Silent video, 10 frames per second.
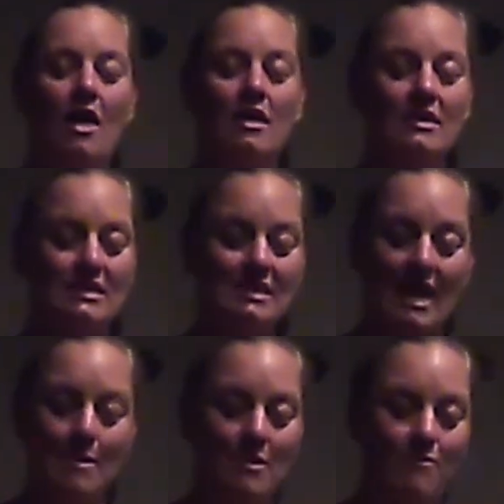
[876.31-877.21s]
This is
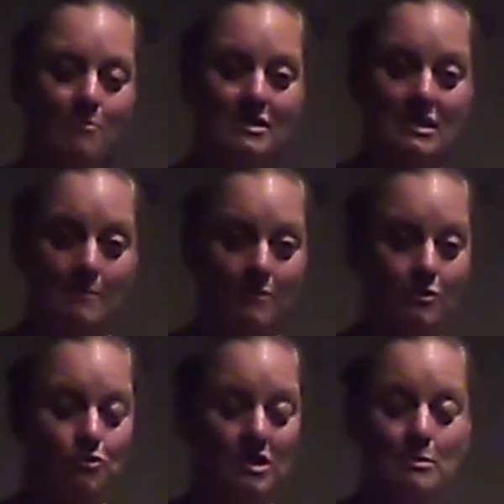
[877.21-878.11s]
Amy from Slimful
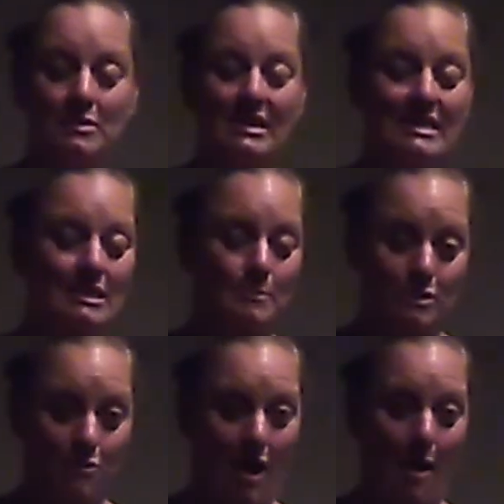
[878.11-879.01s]
Treats. Please
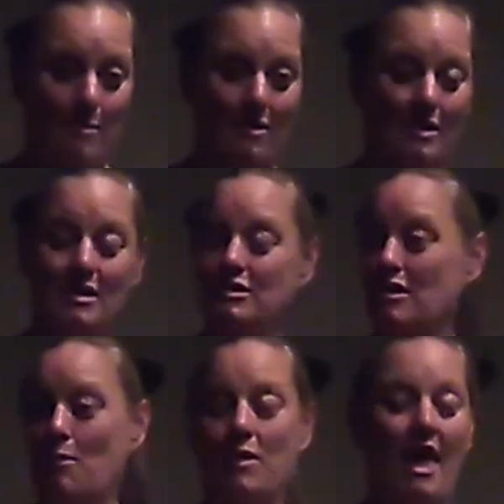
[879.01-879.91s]
subscribe so
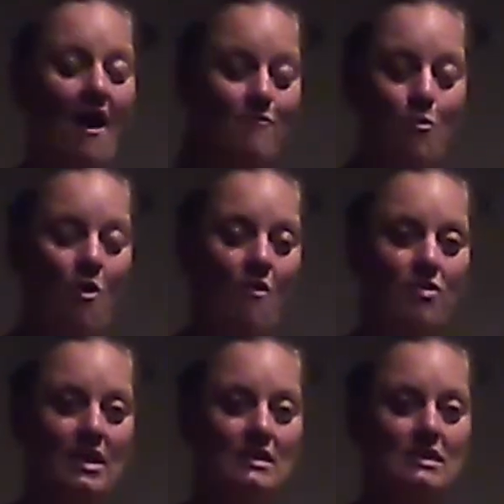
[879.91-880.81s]
that we have more of
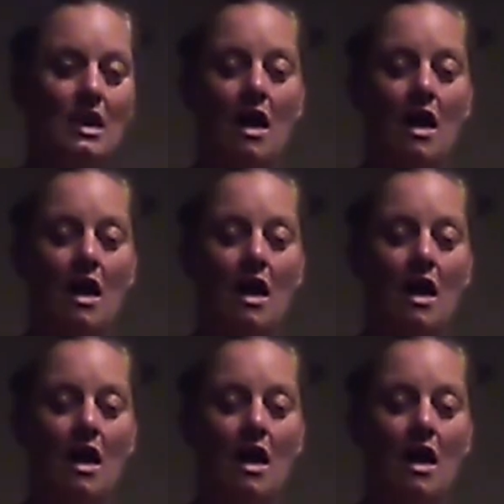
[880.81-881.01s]
these.